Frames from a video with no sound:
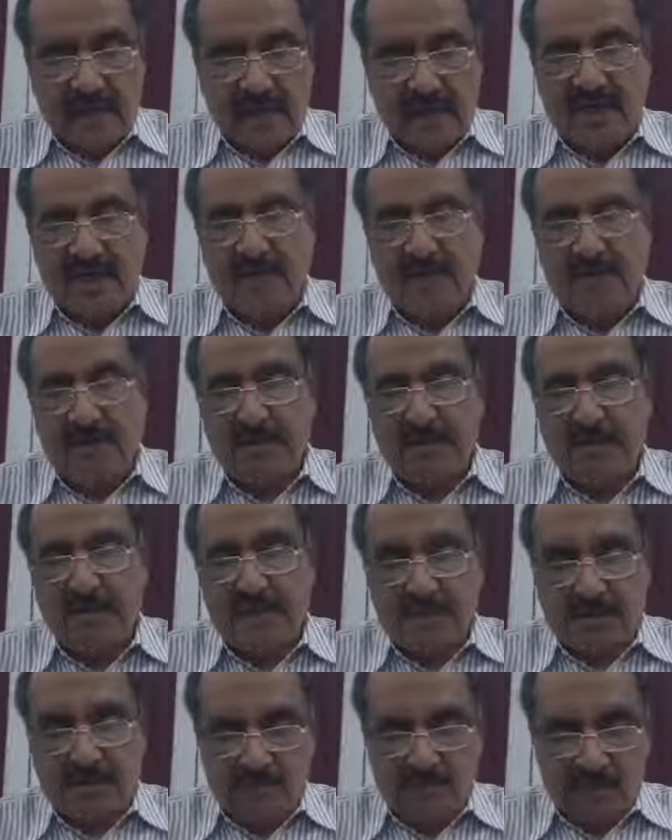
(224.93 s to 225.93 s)
and
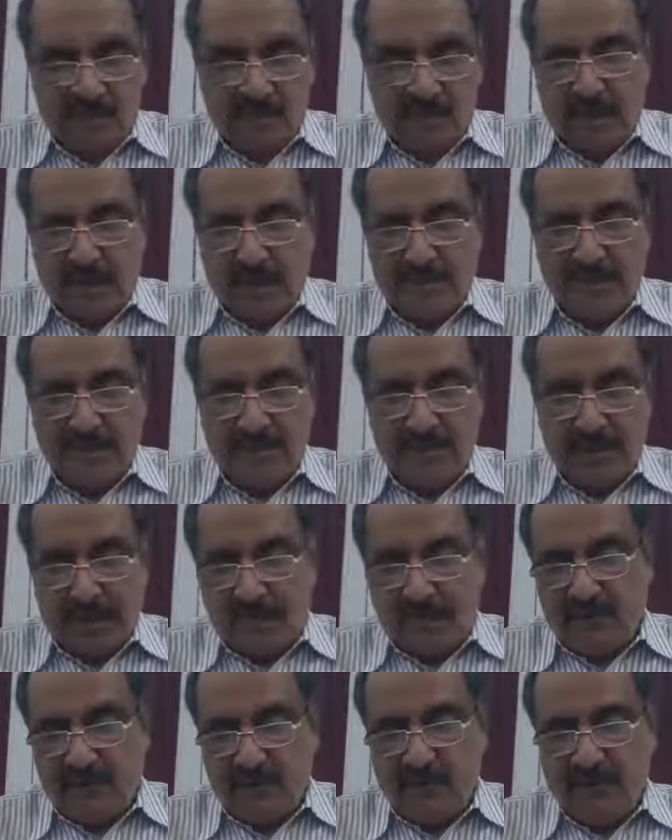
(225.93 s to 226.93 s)
90% of all
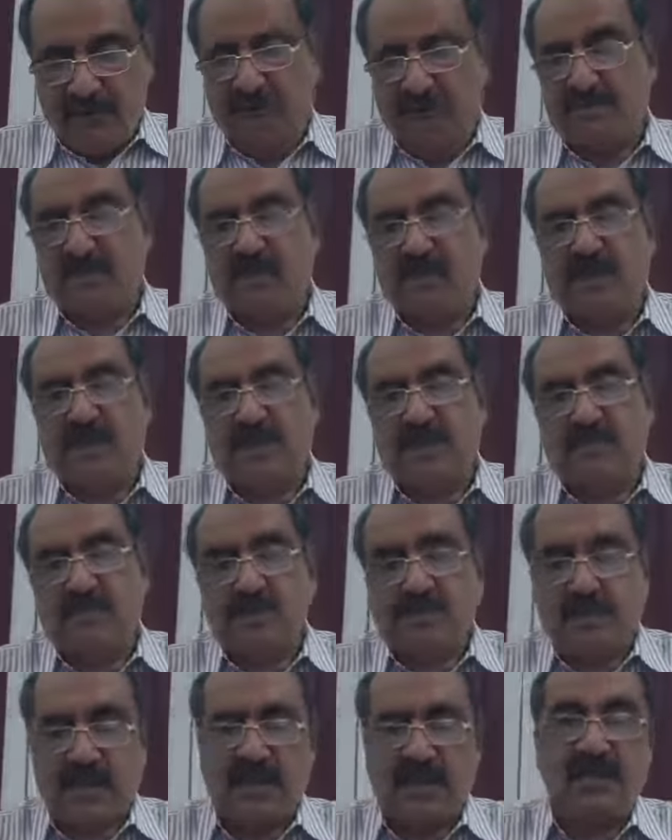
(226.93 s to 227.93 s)
non-funded
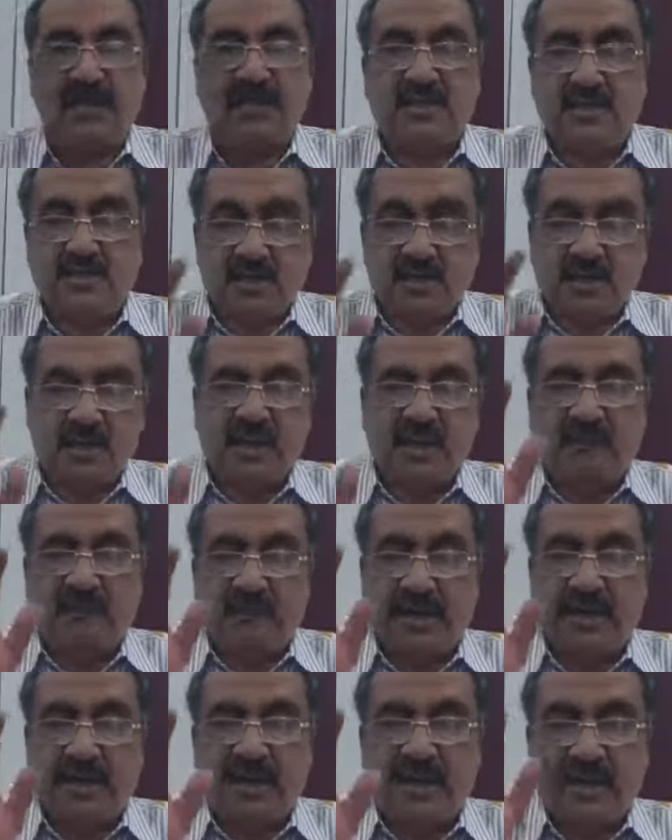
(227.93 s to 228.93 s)
exposures of the bank. That is,
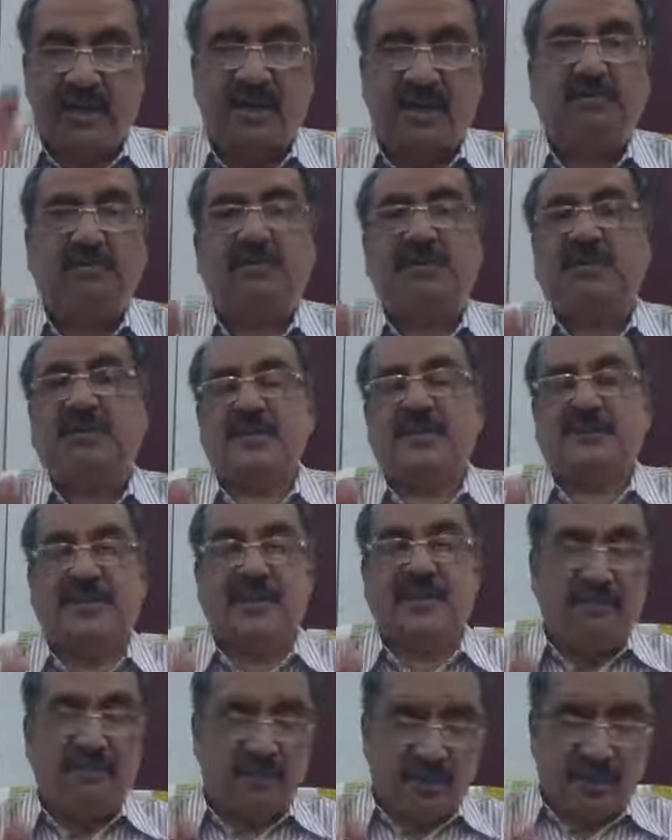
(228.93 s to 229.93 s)
total funded and
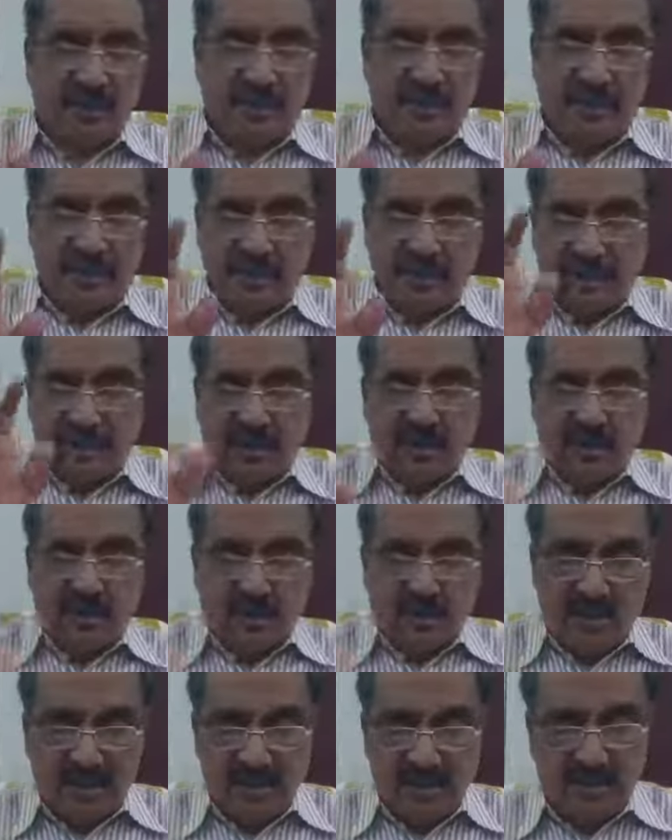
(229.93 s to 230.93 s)
non-funded
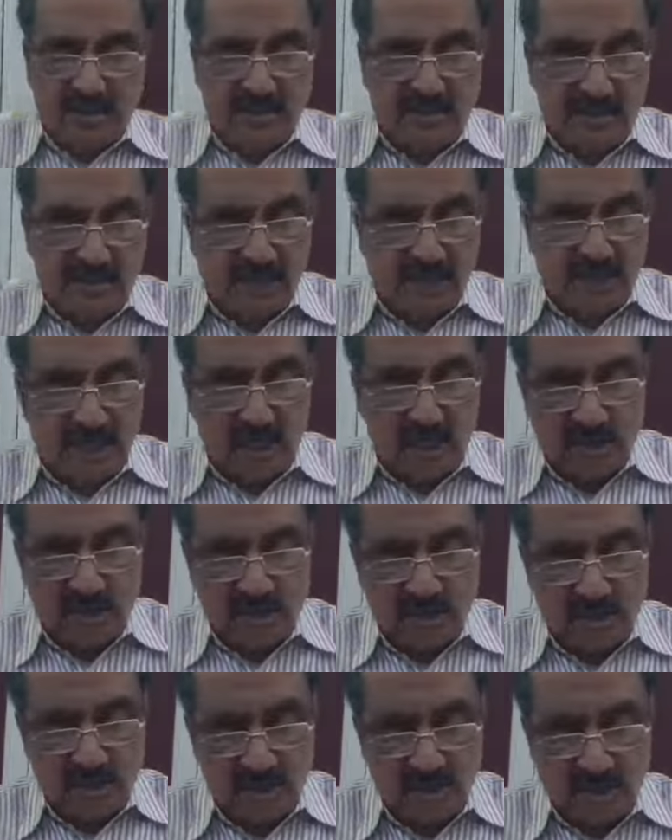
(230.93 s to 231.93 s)
is being
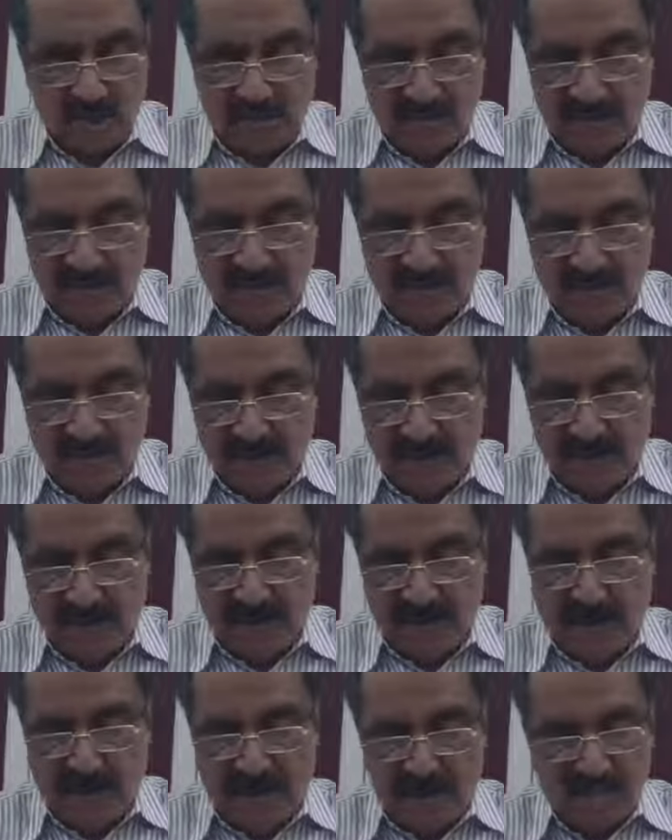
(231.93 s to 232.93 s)
carried out to the extent of
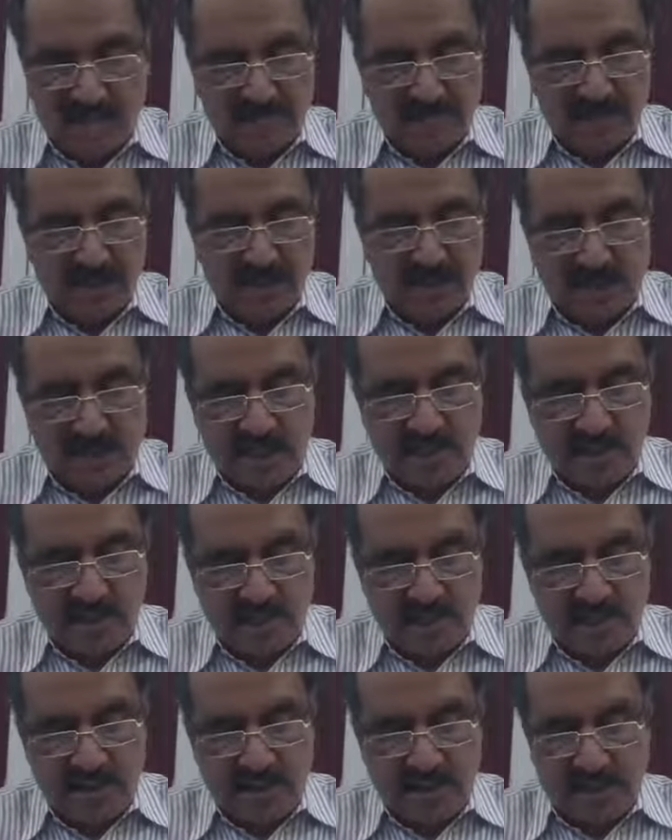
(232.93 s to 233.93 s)
90%. The banks may
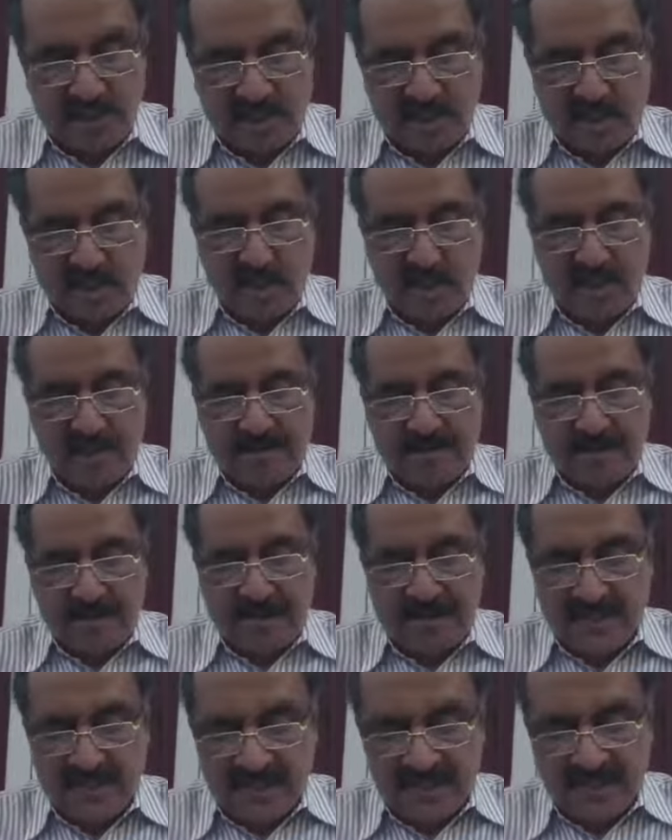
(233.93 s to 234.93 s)
try to ensure that
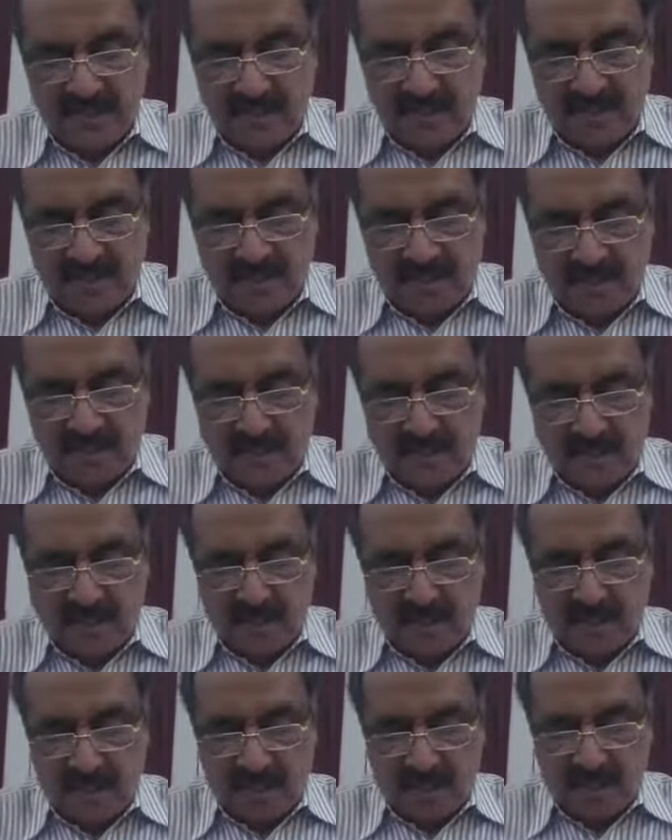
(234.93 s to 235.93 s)
the selection of
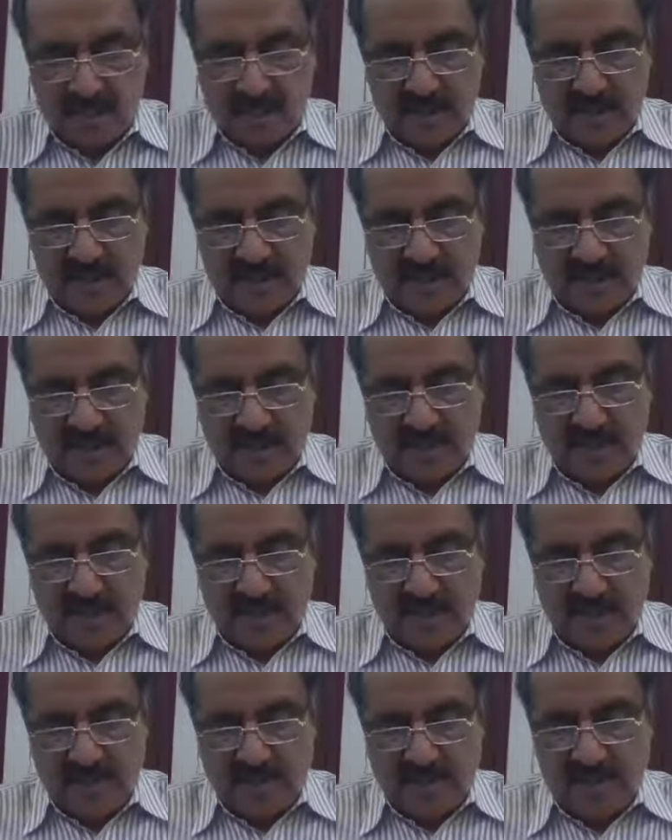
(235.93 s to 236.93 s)
branches and
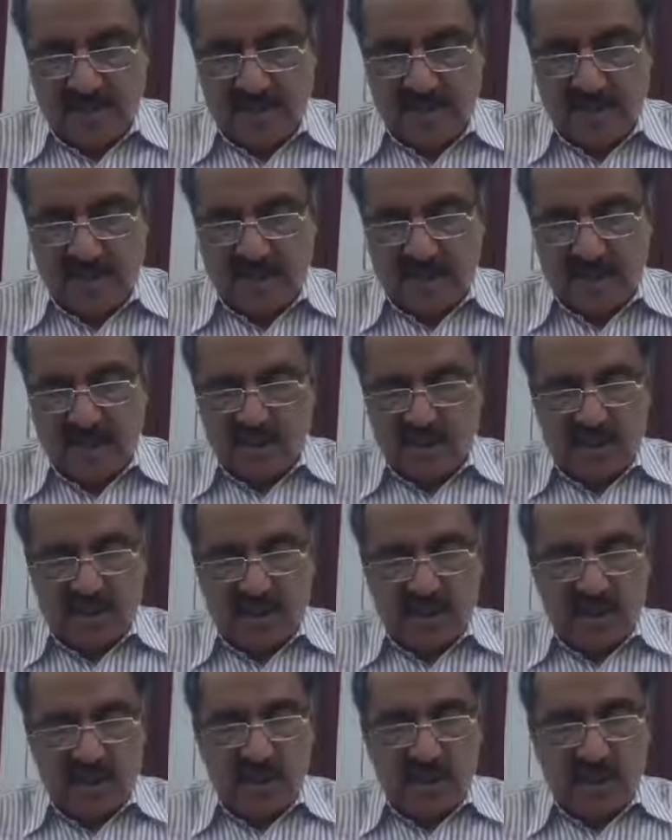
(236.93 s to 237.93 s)
centralized hubs for the
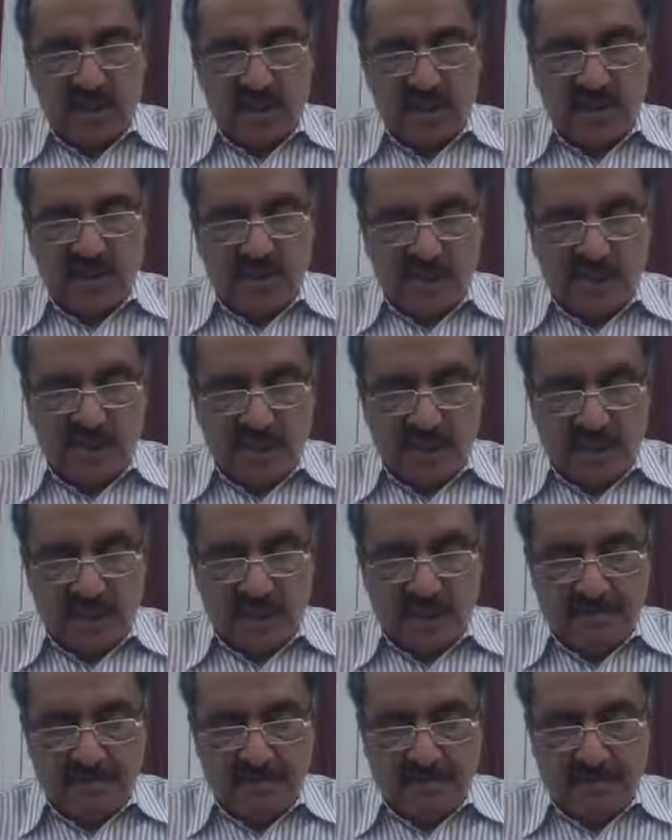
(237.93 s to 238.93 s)
statutory audit
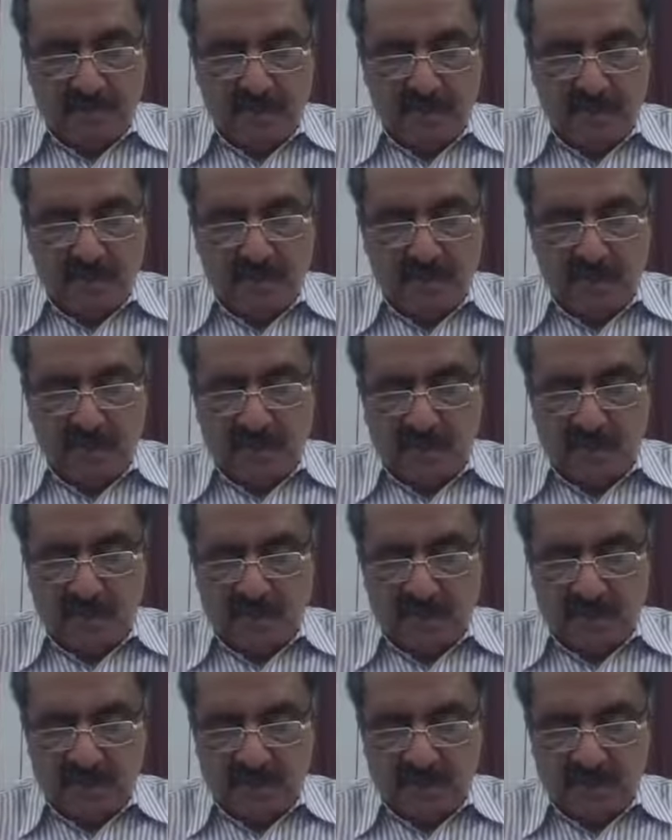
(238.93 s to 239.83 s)
include a representative